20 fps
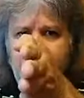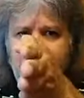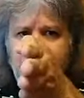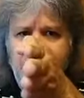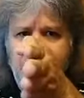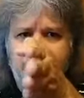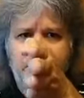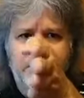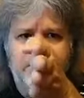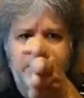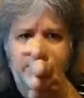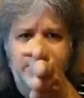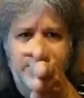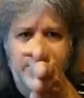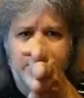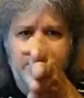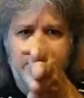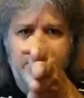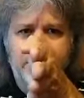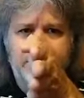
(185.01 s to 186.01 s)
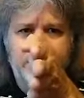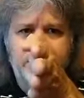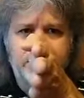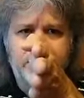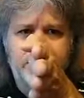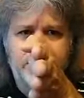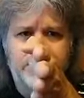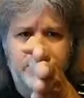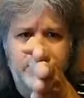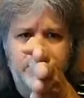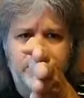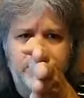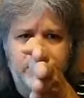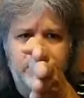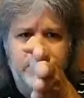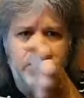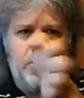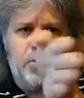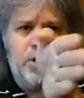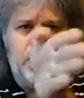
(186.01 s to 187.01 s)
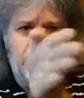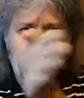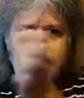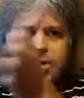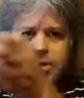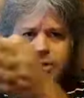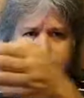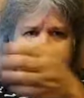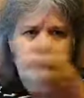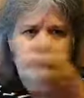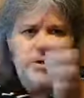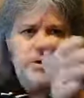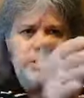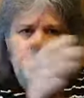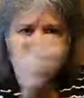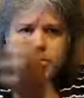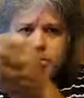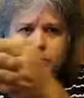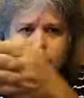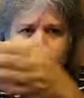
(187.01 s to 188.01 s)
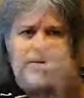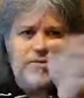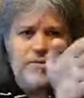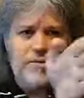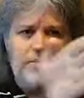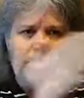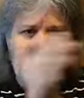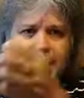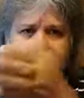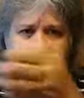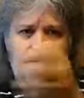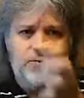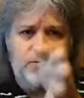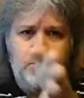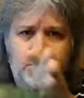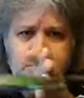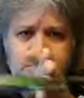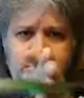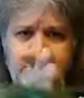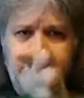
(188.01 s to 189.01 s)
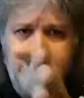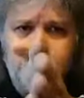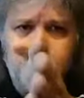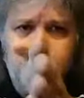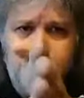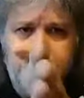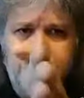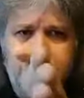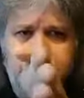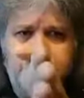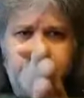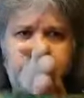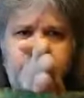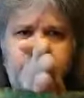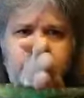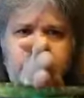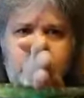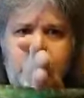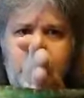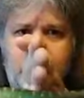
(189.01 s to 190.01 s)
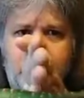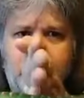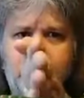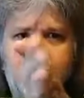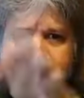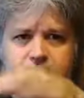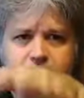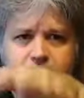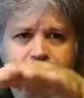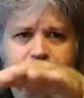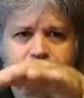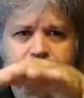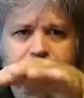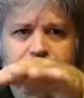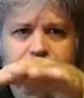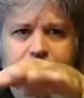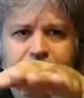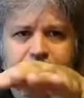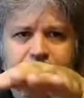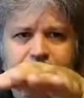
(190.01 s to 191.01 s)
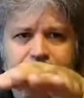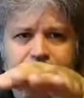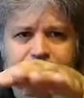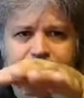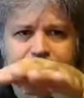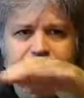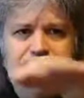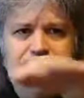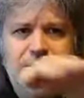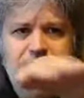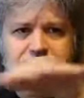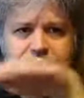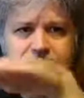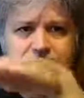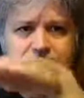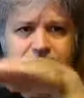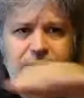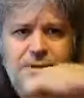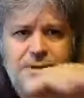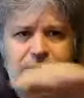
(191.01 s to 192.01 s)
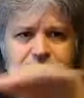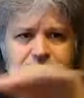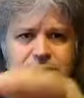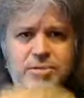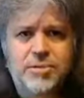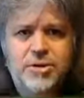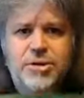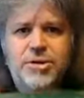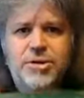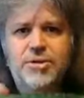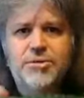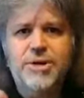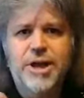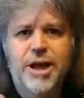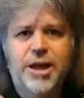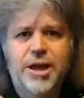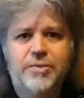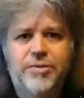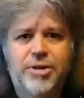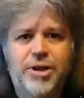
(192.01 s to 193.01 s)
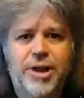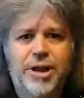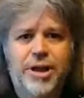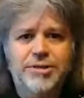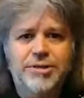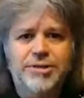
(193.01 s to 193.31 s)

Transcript: If you have a tail like this and you're moving through the water, you wave it back and forth and that propels you through the water. A tail like this doesn't really do a heck of a lot.